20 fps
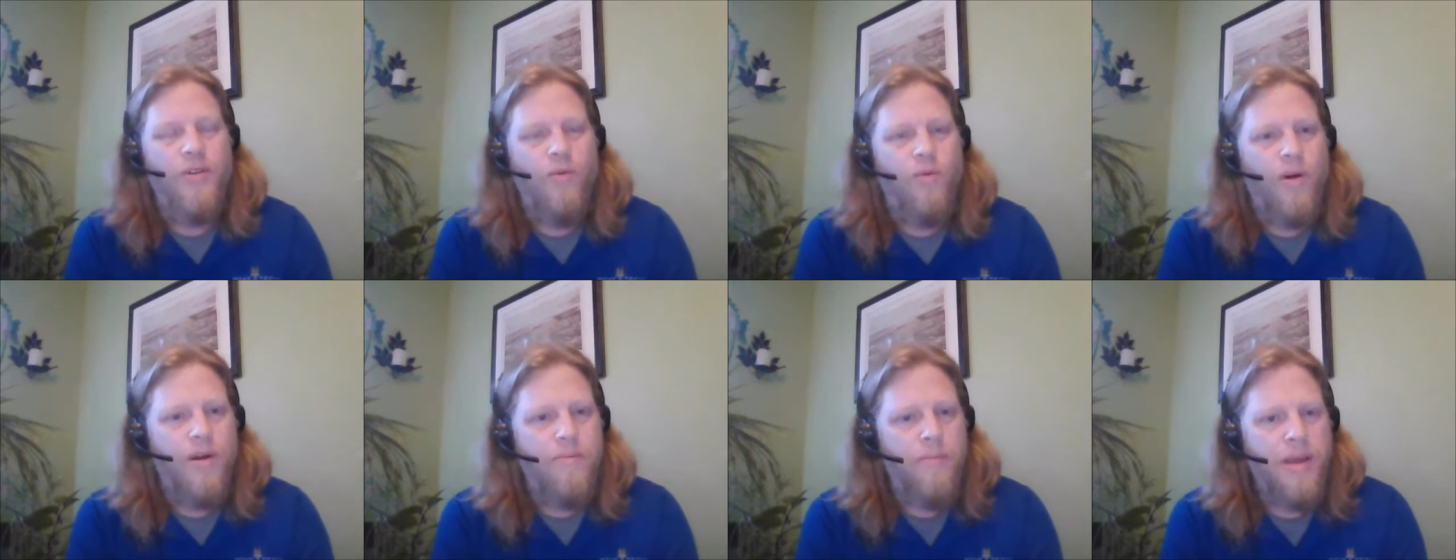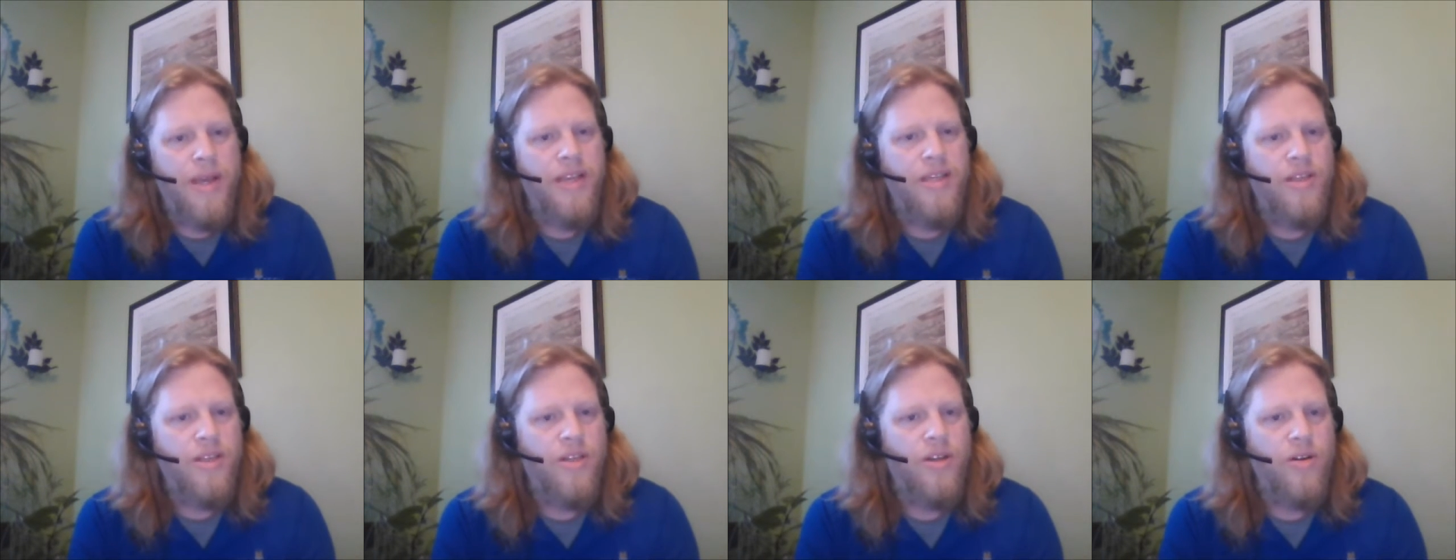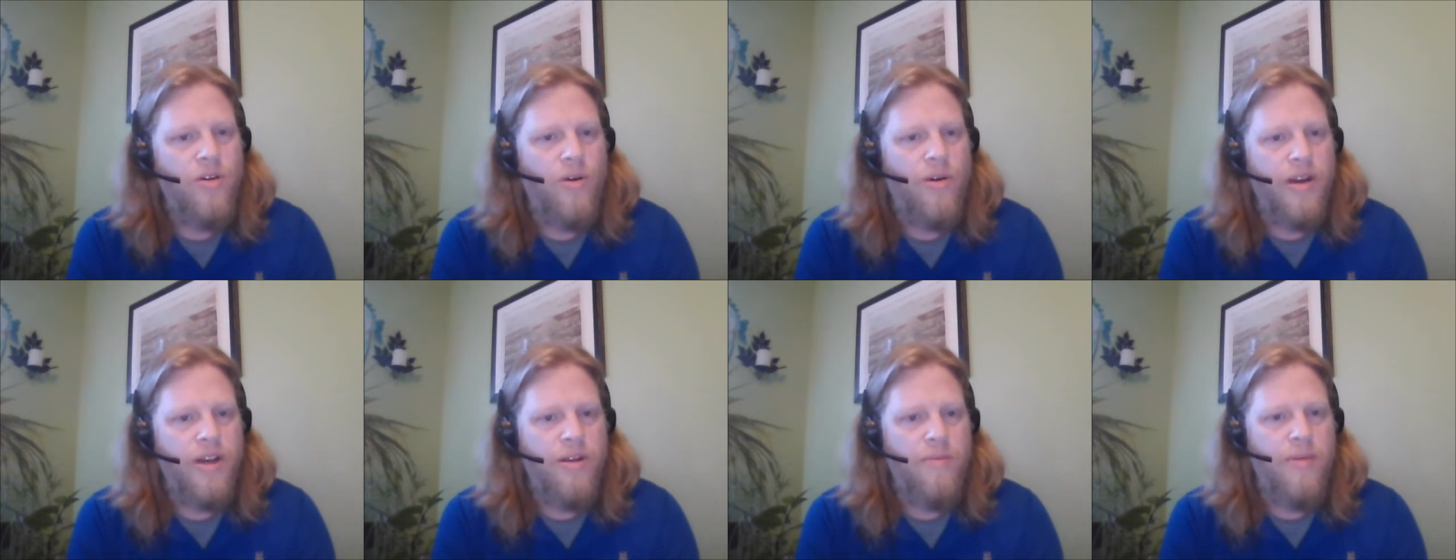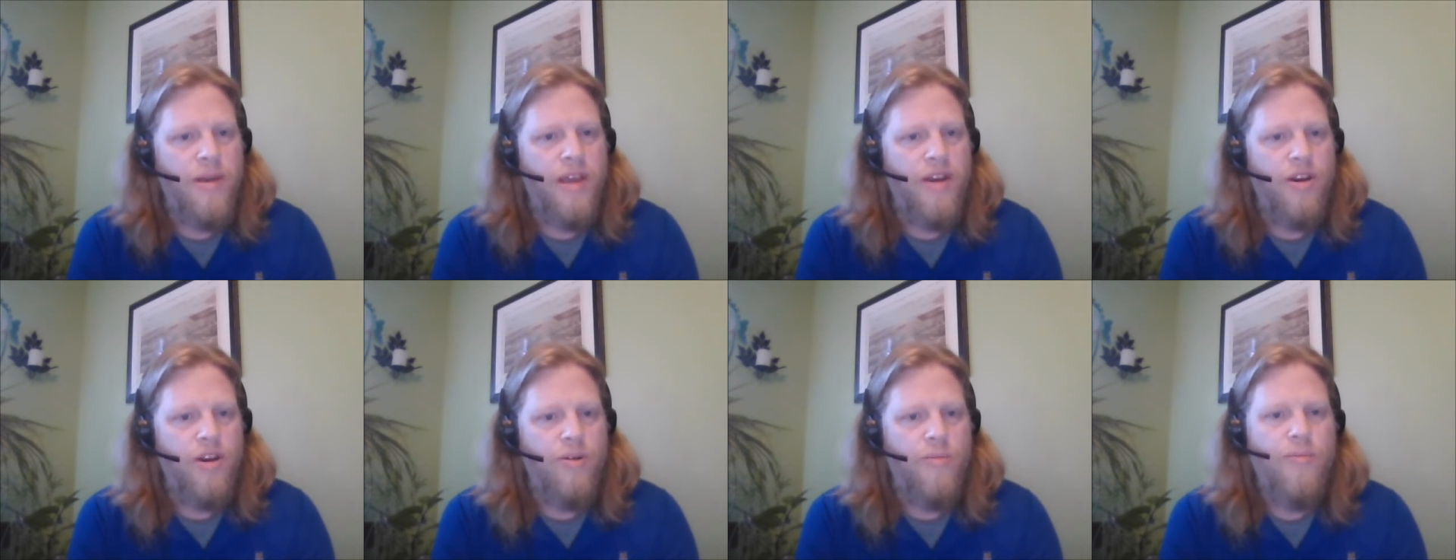what pieces are going to
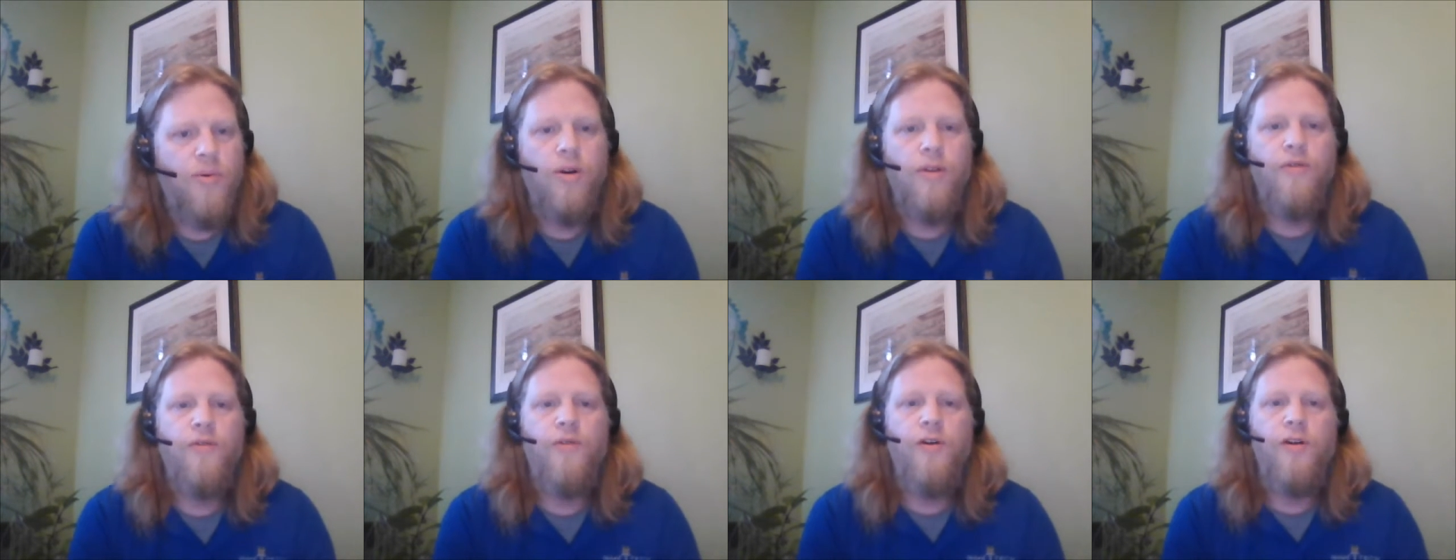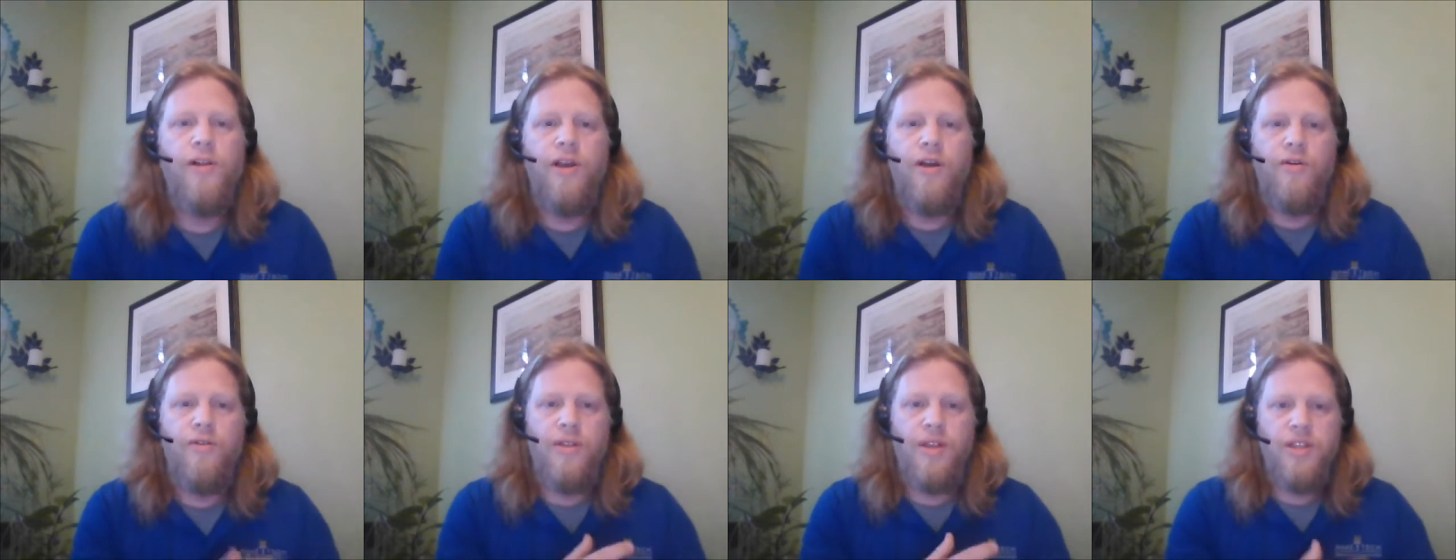be in your portfolio.